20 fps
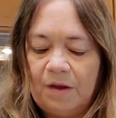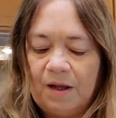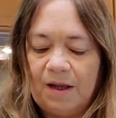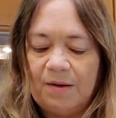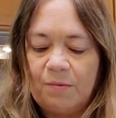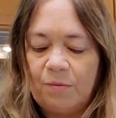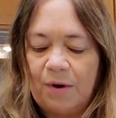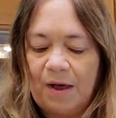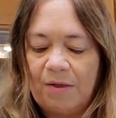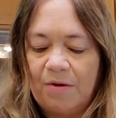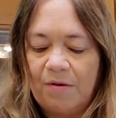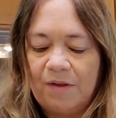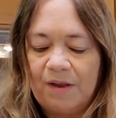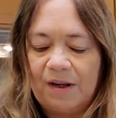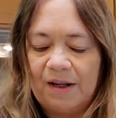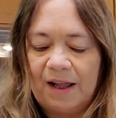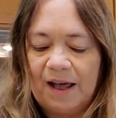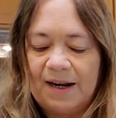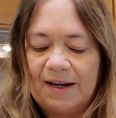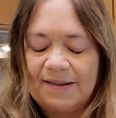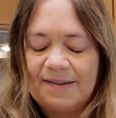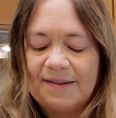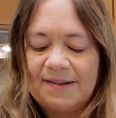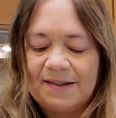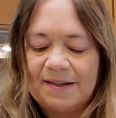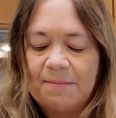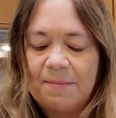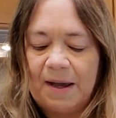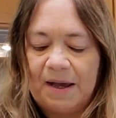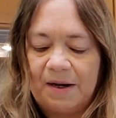rather than lettuce and
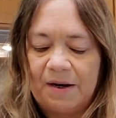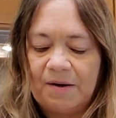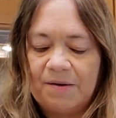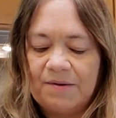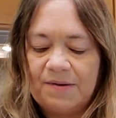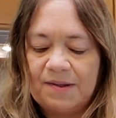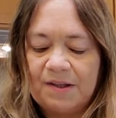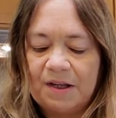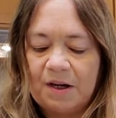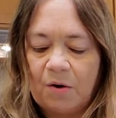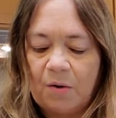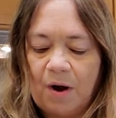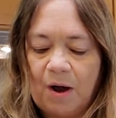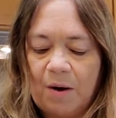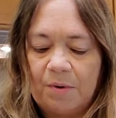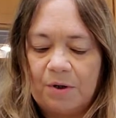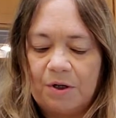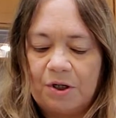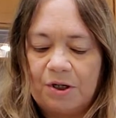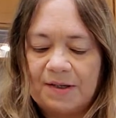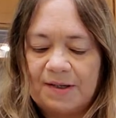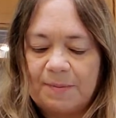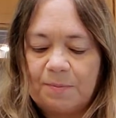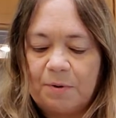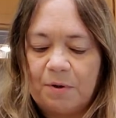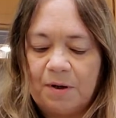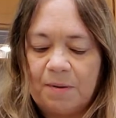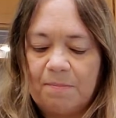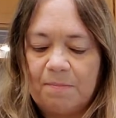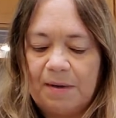tomatoes, you know, I just
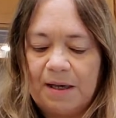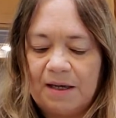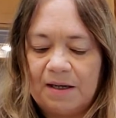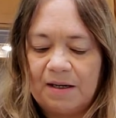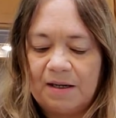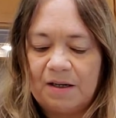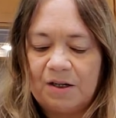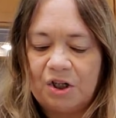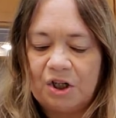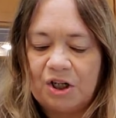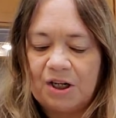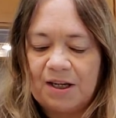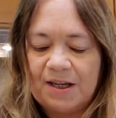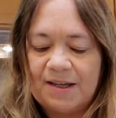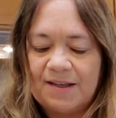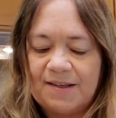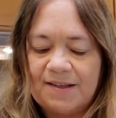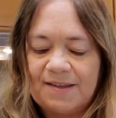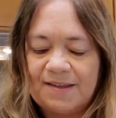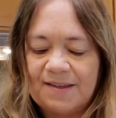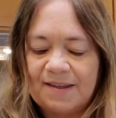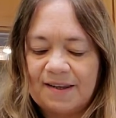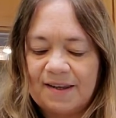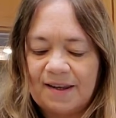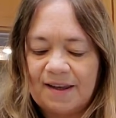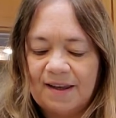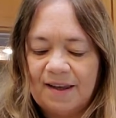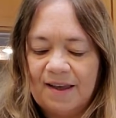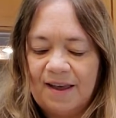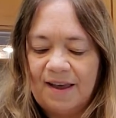put meat, cheese,
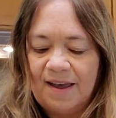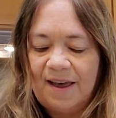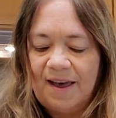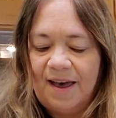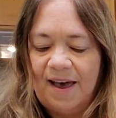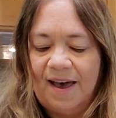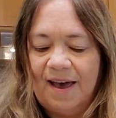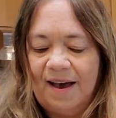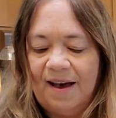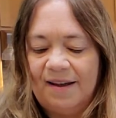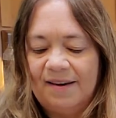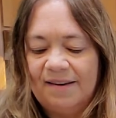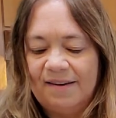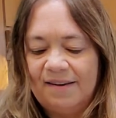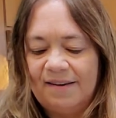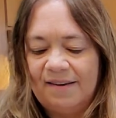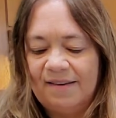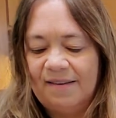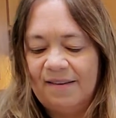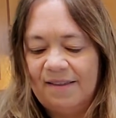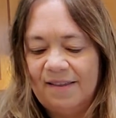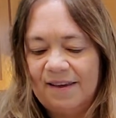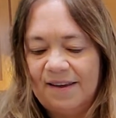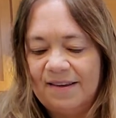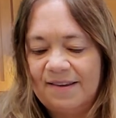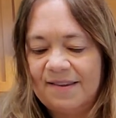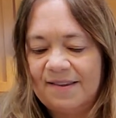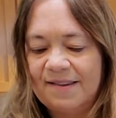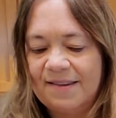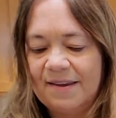and
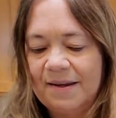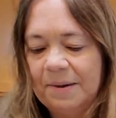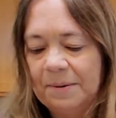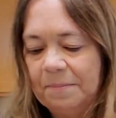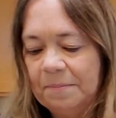this